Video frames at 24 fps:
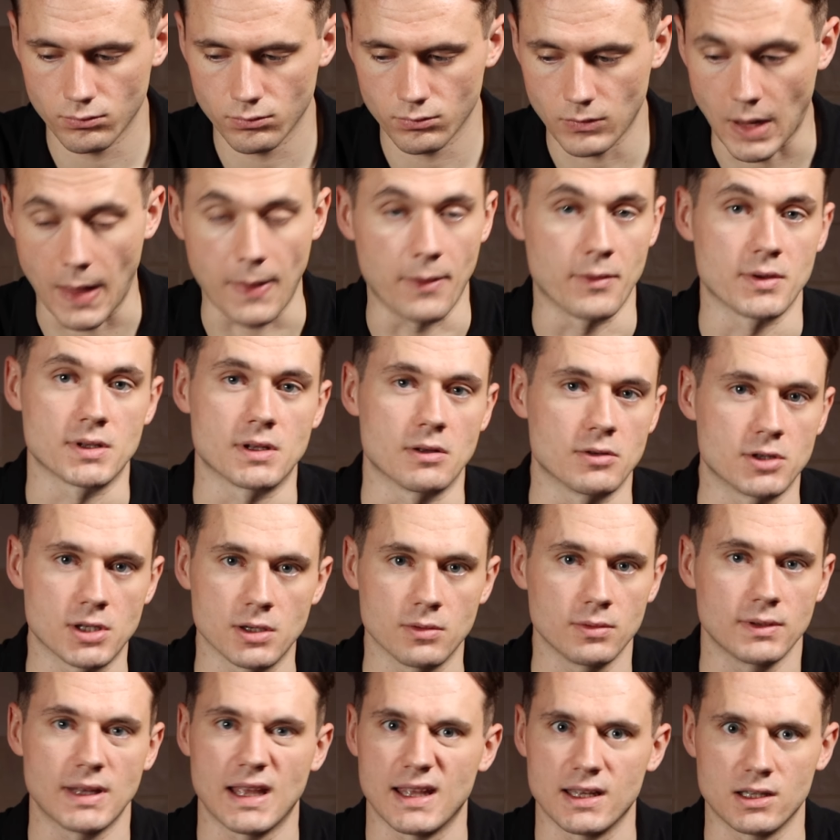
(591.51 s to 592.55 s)
there is no
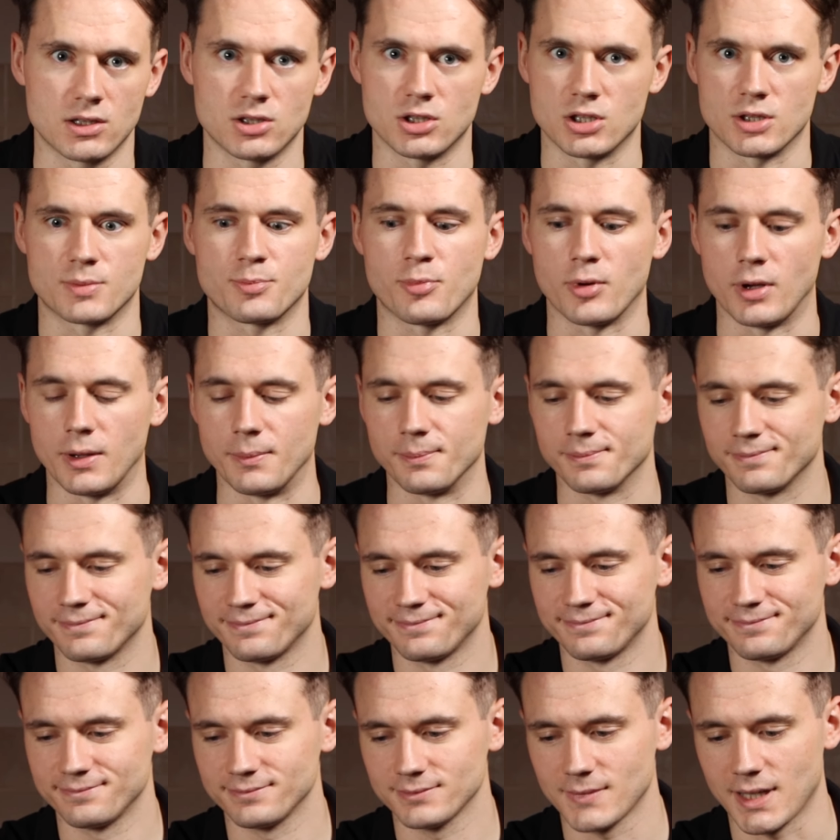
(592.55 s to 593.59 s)
2, it's just brilliant.
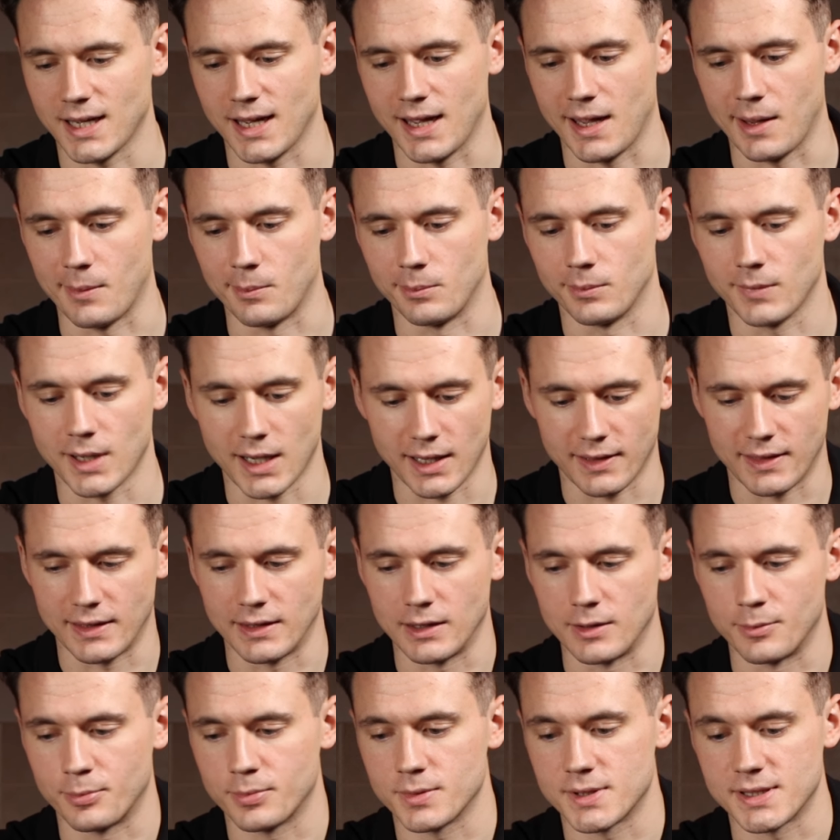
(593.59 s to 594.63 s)
I think
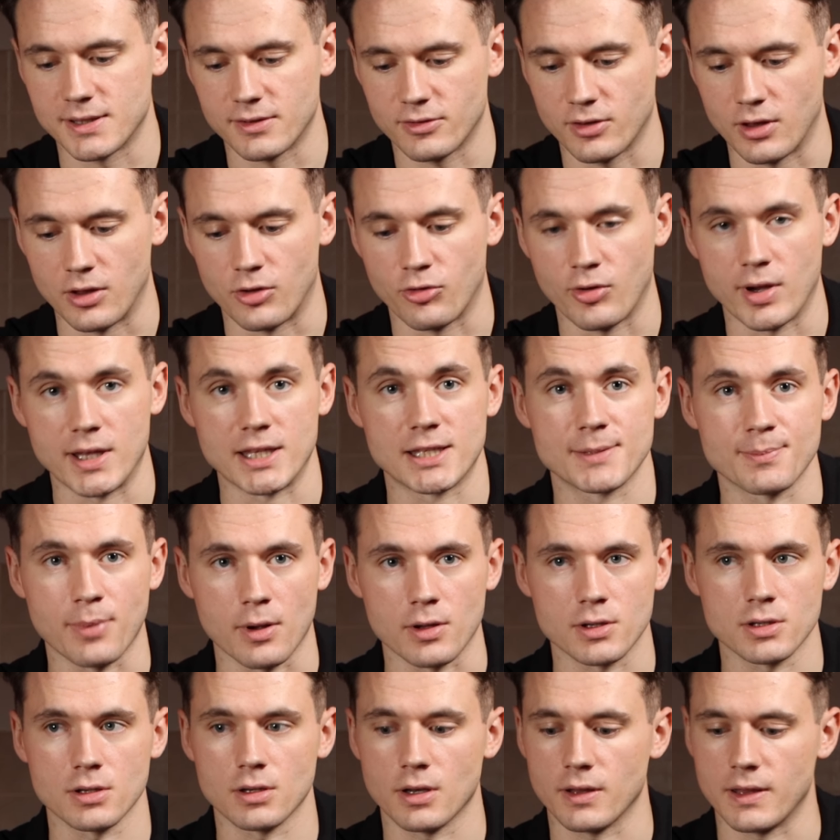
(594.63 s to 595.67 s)
the train's
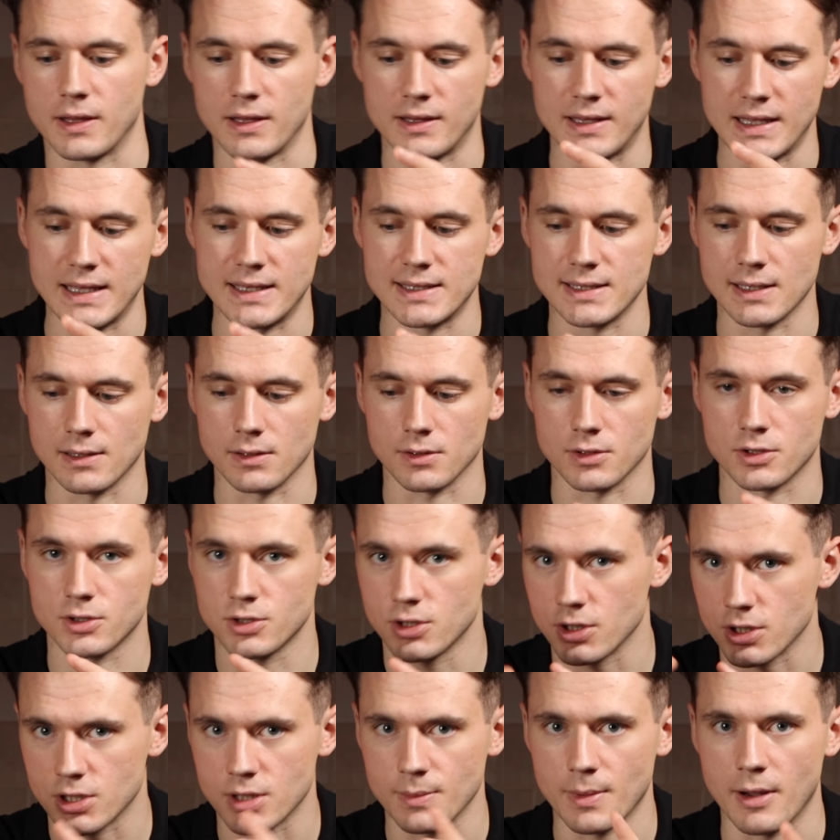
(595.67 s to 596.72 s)
spot on. I think the detail's
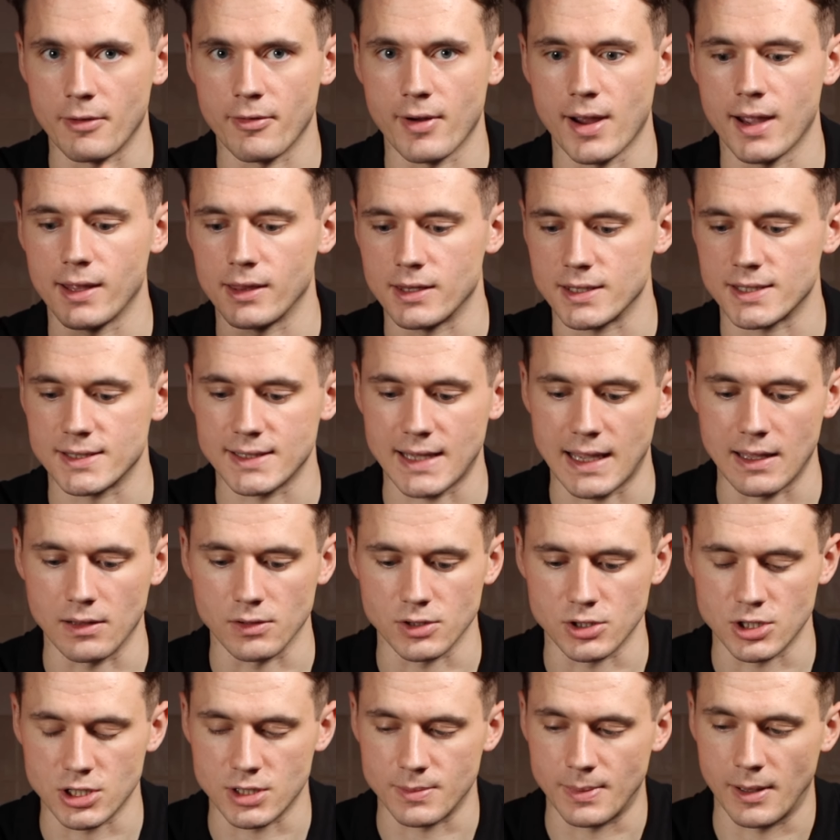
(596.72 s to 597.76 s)
just about right, the
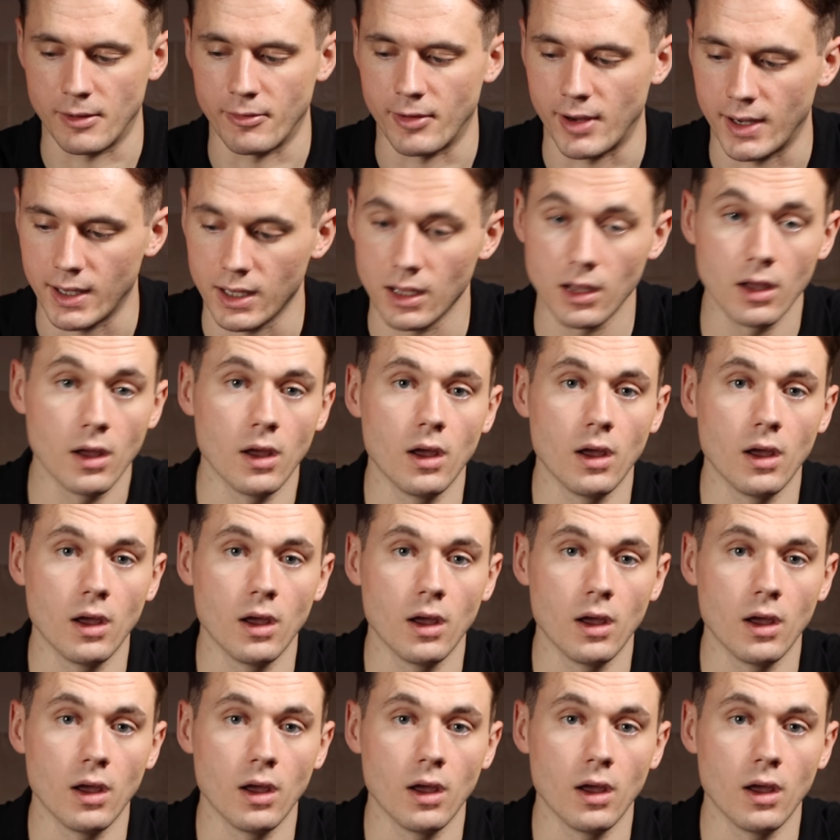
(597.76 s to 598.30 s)
scale's just about right.